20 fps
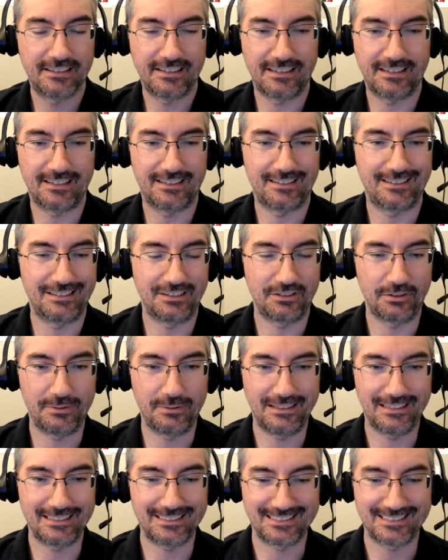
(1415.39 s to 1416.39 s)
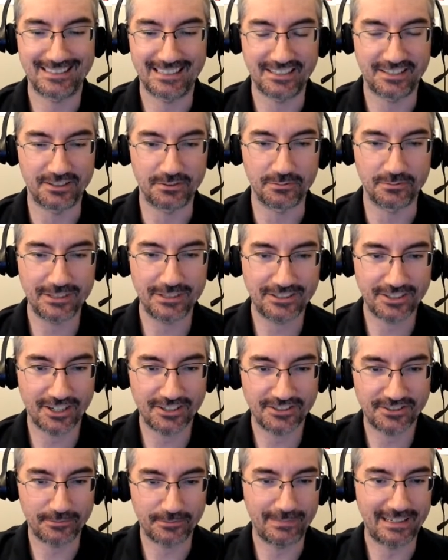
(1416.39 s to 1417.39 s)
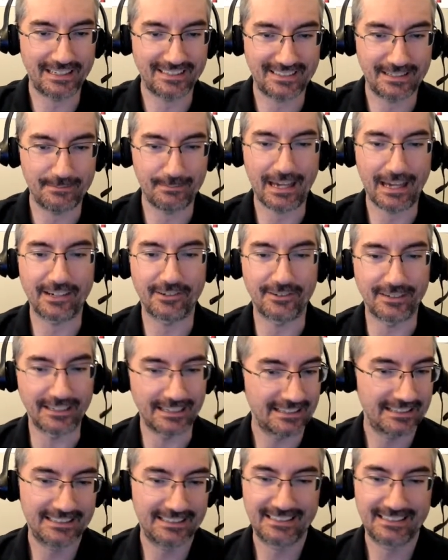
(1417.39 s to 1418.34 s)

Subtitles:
Or we'd like to say, recharge your BSD battery.